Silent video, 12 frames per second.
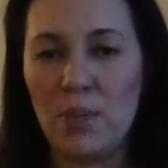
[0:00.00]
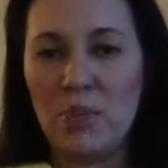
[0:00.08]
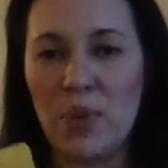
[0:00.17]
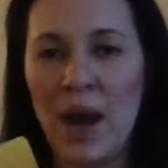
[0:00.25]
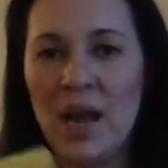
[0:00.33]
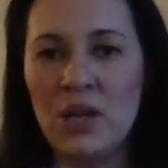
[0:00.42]

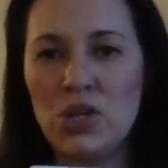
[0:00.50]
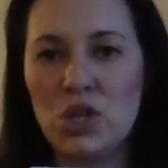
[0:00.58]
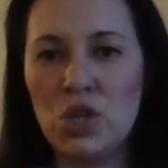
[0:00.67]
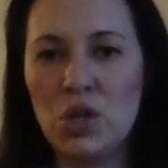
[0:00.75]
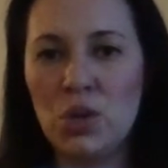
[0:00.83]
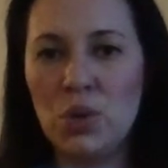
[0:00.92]
brand
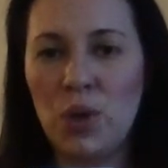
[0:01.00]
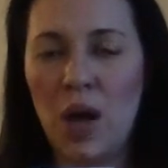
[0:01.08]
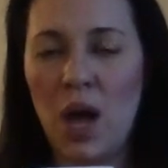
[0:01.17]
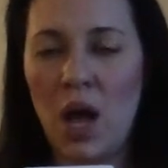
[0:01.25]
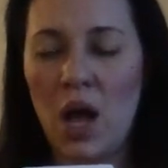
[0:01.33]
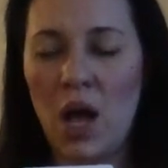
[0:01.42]
new,
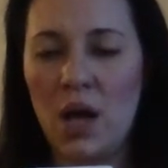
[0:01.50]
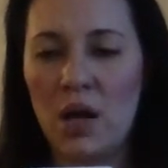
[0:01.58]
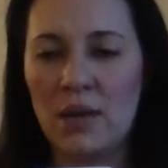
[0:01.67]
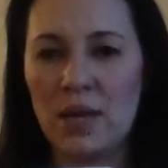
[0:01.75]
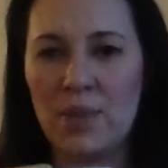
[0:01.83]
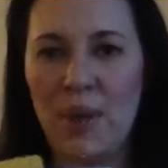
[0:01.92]

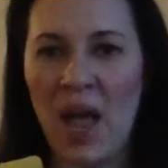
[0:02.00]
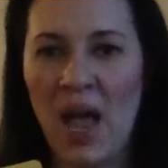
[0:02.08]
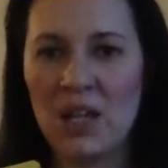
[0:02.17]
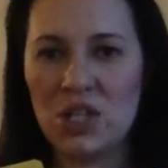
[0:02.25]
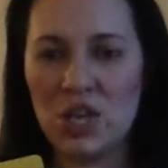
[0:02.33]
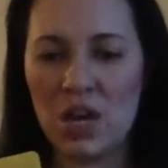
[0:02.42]
like
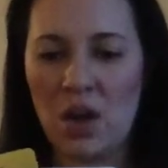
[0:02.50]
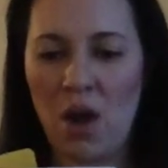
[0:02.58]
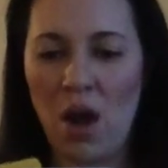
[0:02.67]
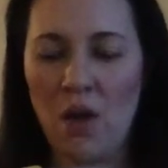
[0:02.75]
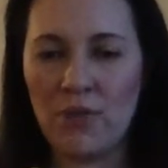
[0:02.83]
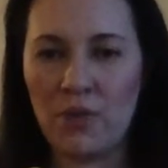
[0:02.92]
passionate
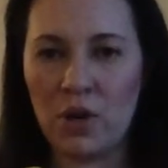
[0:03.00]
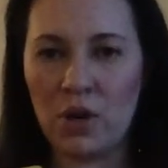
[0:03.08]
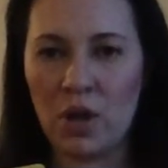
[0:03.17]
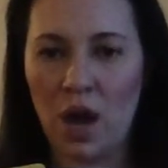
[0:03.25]
offer